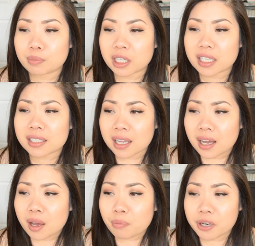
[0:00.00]
It's because
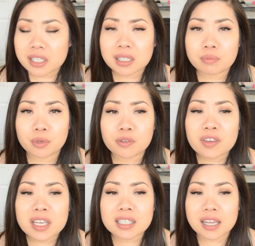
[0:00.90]
prison
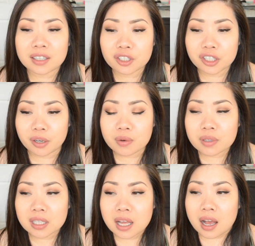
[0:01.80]
movies and
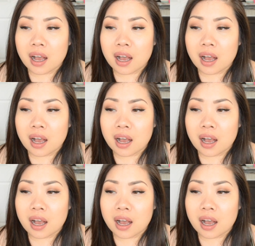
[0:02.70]
shows